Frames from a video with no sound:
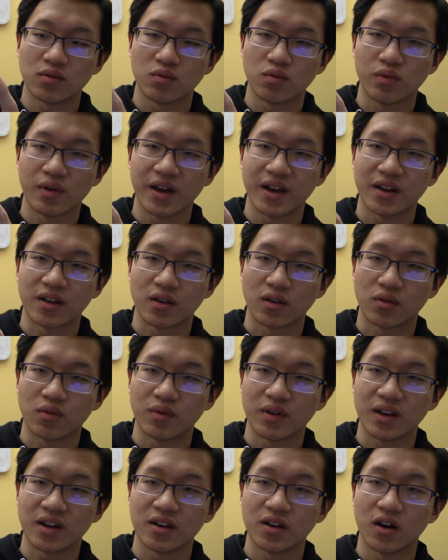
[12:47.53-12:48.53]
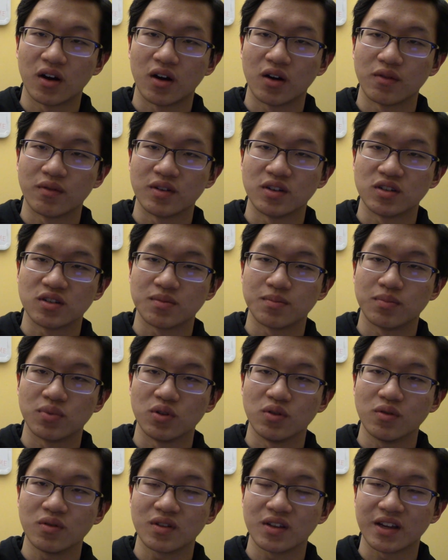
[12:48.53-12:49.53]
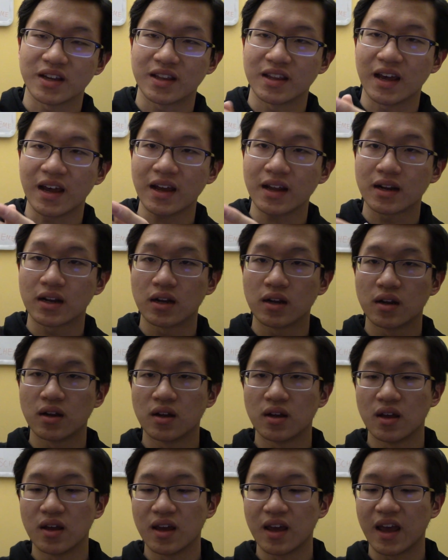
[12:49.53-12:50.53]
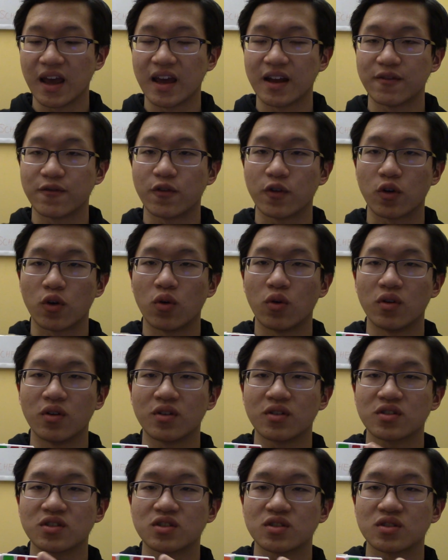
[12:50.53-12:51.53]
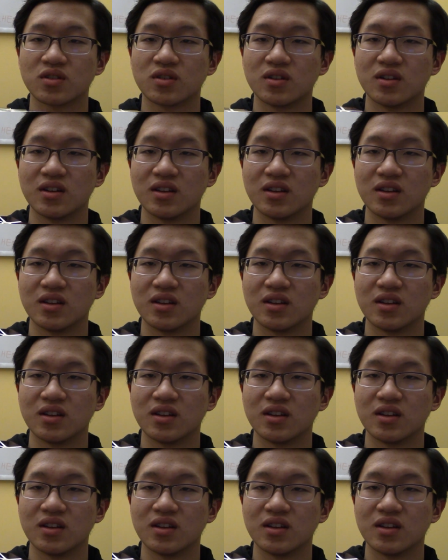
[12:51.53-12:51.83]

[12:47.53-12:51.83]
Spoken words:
red, green, orange, blue, like that. And for corners,